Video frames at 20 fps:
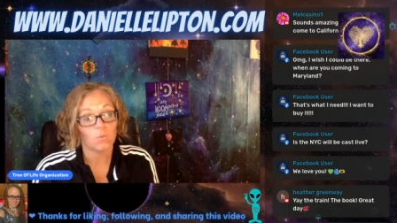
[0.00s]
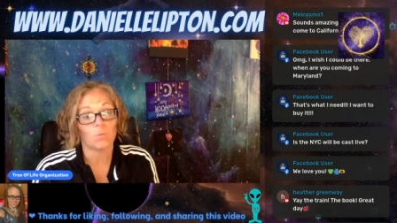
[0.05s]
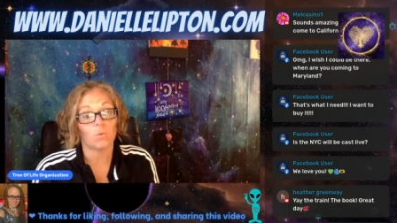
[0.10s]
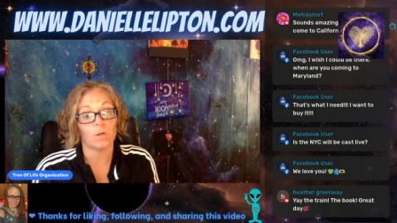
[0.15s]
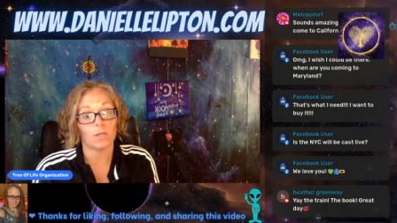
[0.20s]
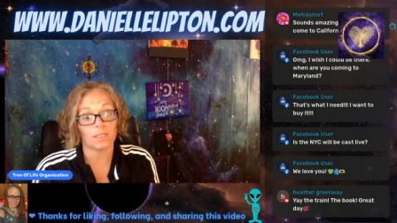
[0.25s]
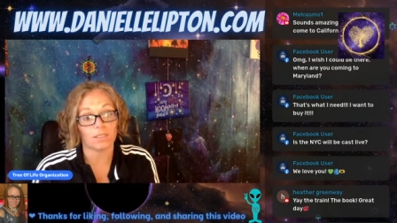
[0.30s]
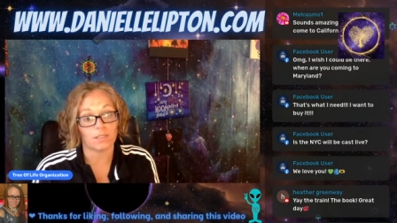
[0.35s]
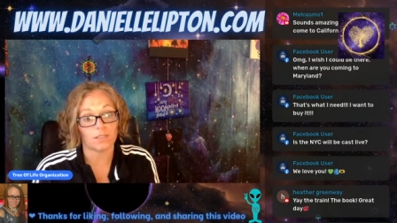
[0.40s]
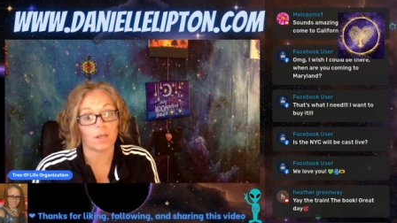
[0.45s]

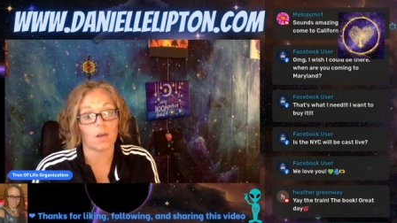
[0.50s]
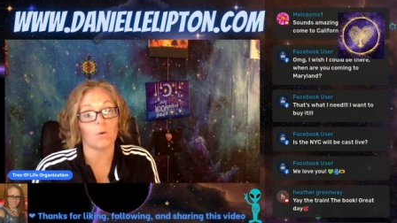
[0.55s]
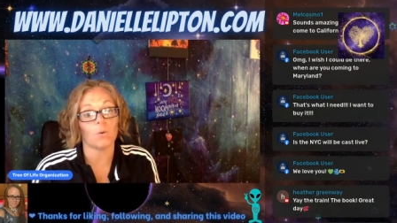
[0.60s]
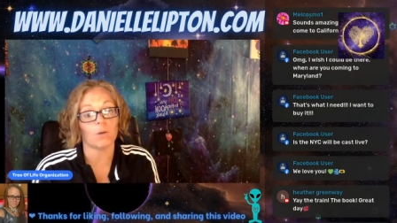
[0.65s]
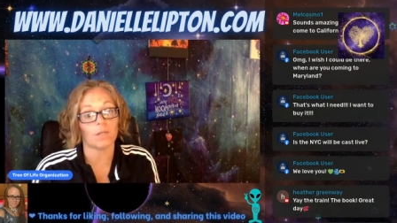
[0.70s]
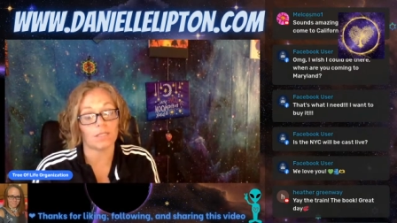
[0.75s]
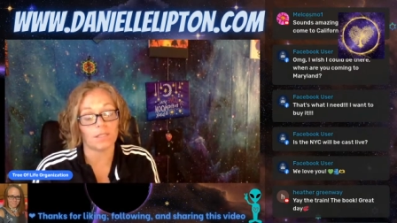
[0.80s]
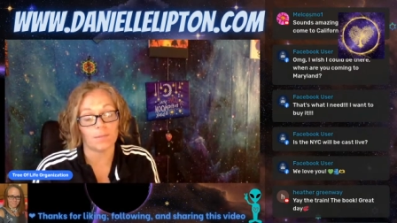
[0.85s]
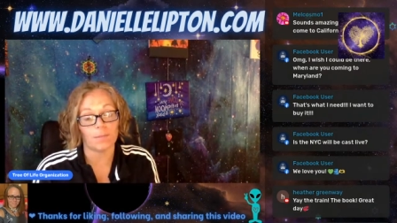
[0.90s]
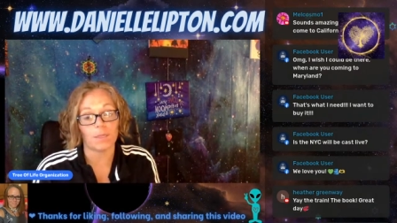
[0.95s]
was
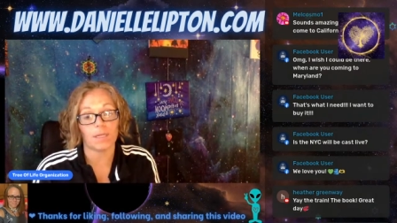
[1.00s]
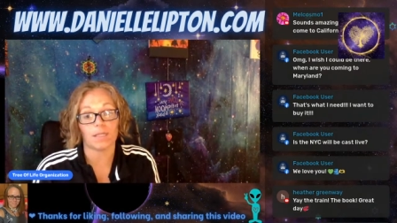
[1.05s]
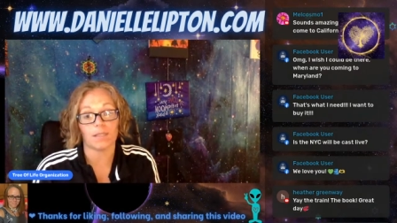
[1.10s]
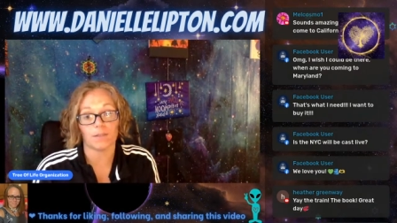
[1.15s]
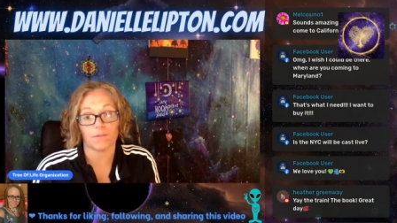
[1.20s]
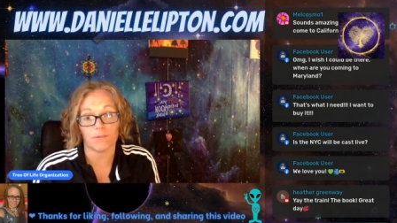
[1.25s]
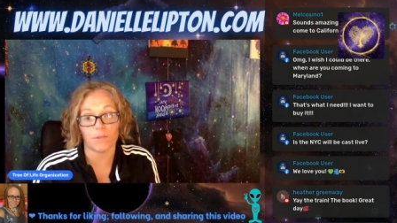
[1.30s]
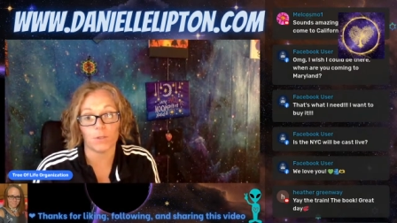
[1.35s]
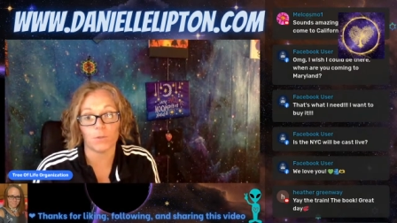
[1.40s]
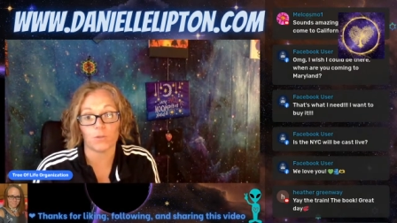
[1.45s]
going to be in
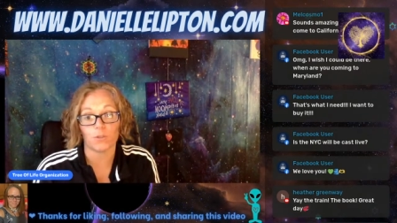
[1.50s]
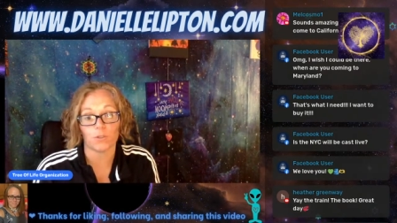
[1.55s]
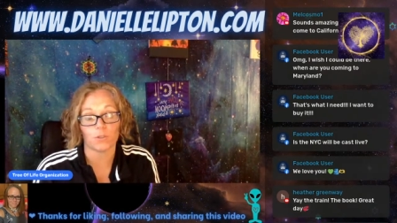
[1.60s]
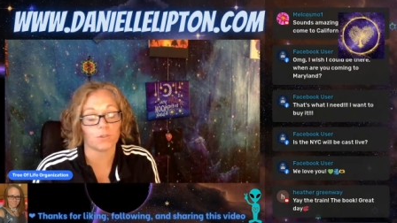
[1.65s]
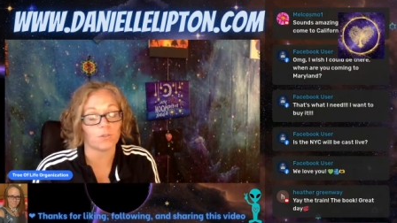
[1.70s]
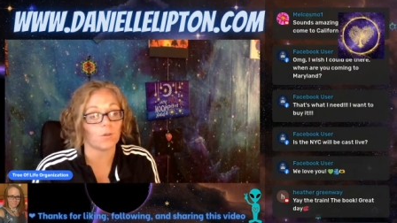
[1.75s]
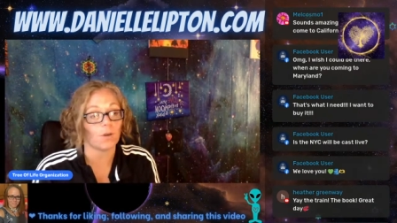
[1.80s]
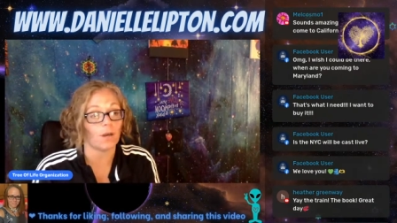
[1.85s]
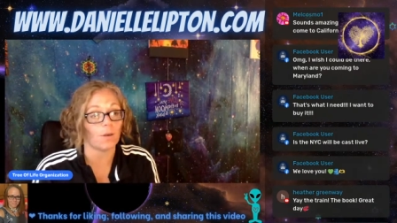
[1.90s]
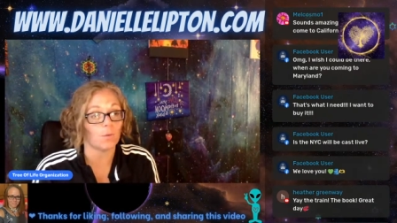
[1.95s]
the future.
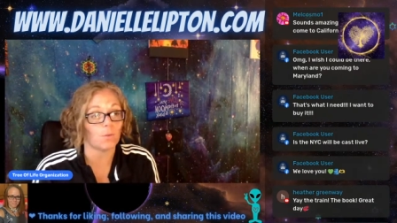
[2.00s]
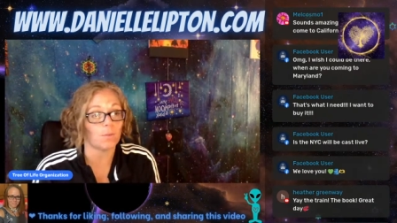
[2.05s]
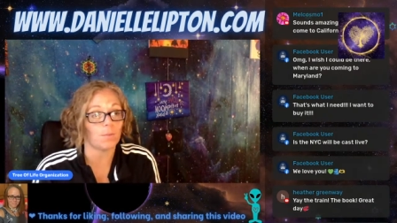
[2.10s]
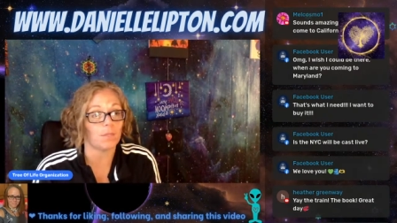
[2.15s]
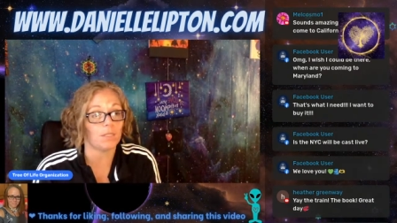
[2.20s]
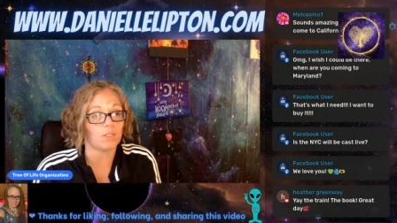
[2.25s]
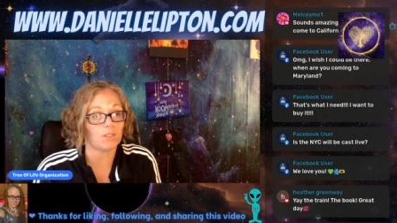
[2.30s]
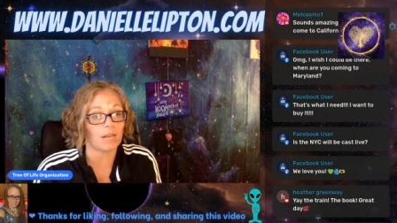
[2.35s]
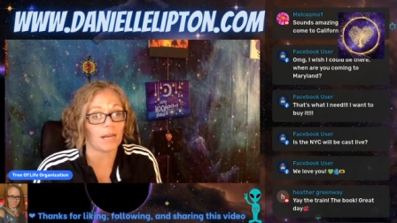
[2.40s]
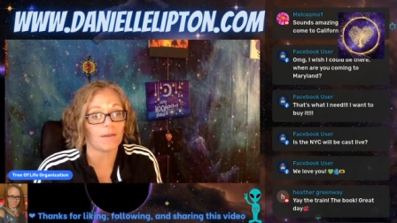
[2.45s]
So I would
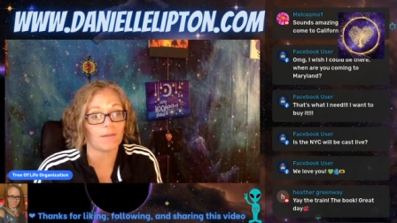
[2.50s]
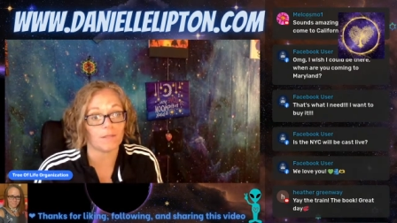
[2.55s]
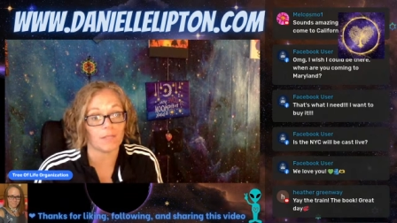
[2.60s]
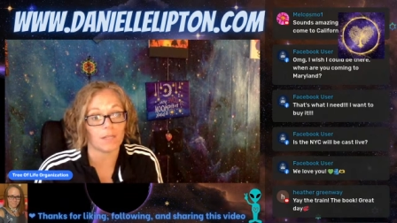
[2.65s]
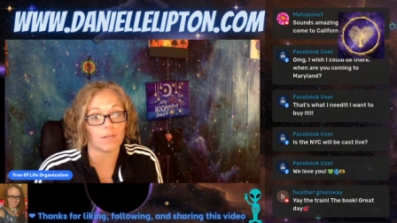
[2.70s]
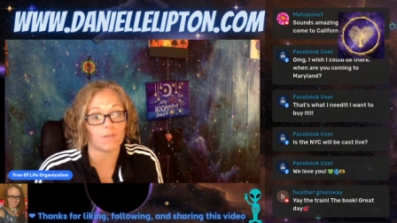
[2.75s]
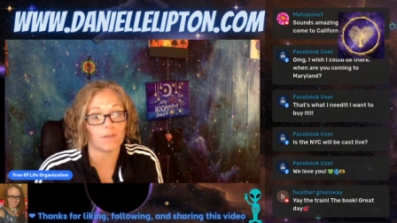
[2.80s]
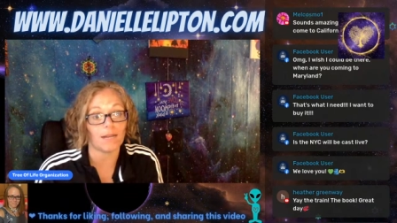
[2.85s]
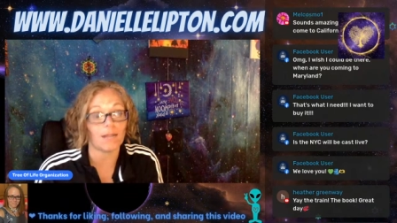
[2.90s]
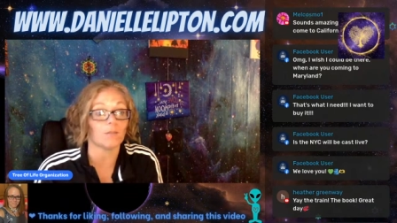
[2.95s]
be
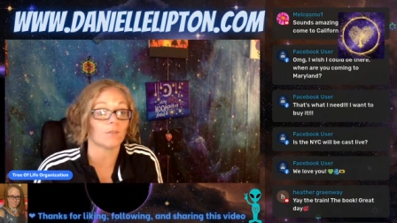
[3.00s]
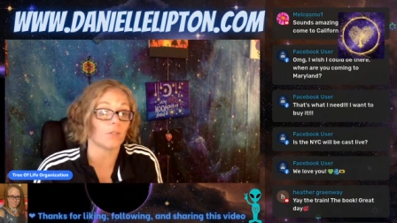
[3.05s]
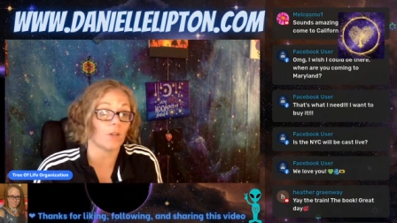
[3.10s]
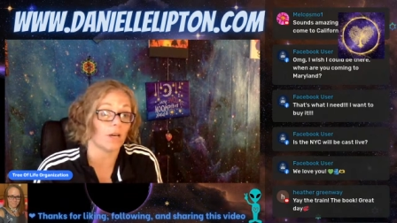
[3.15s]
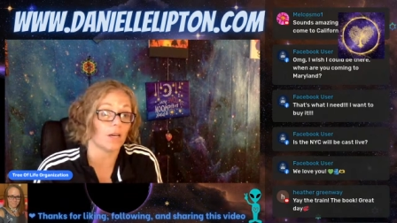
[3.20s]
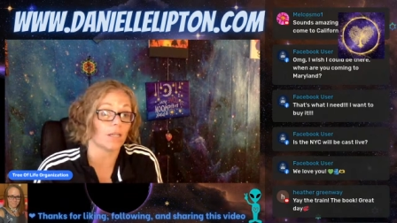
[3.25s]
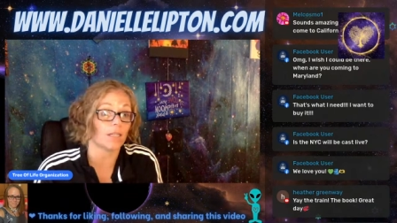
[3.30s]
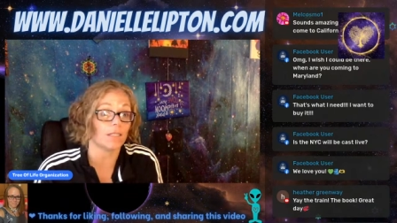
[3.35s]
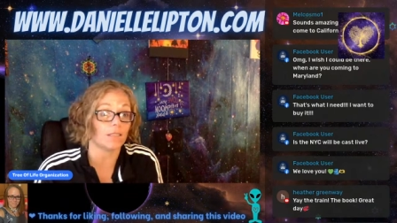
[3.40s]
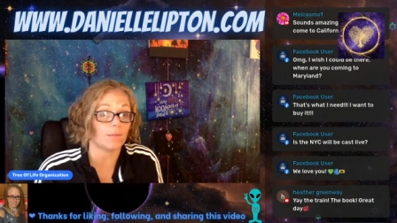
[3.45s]
traveling around
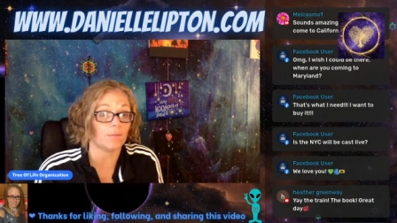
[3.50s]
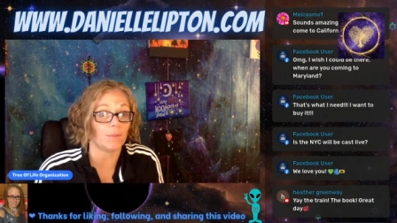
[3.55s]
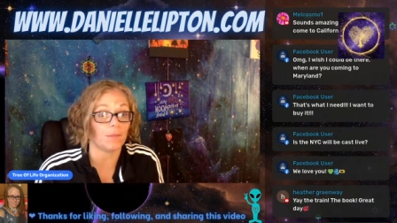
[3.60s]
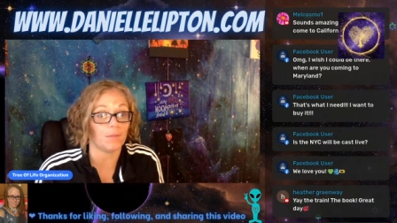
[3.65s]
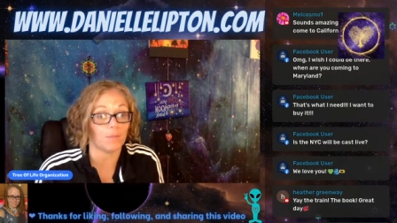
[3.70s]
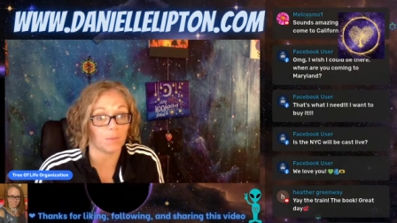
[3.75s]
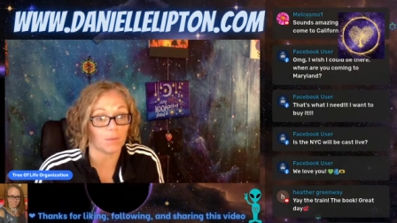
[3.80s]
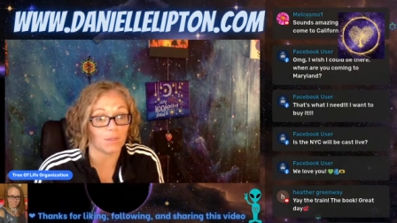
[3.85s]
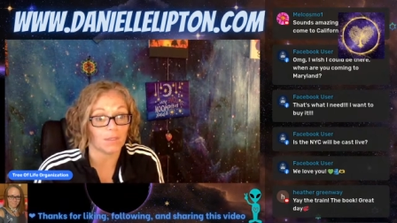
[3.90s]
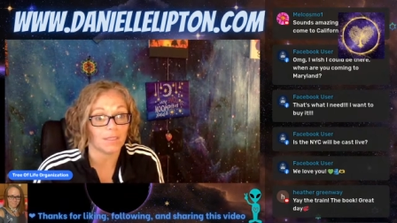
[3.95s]
talking to
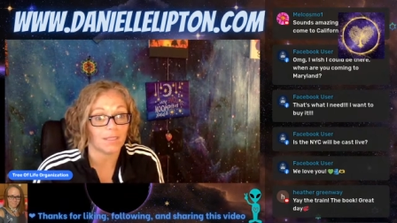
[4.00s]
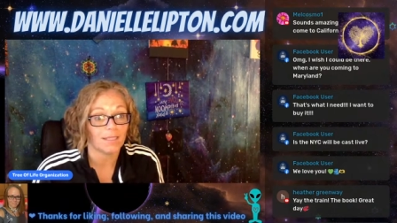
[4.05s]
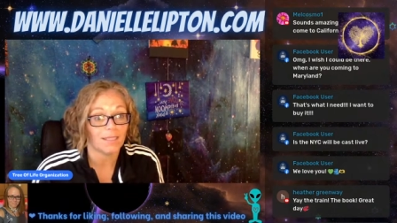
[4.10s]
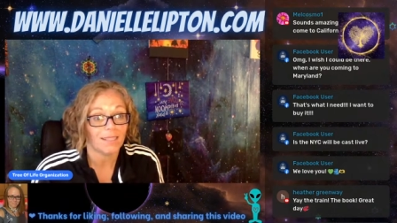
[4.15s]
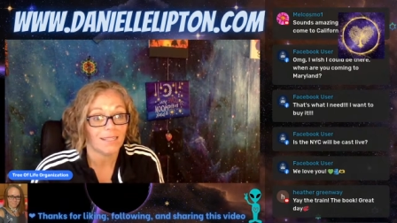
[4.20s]
people.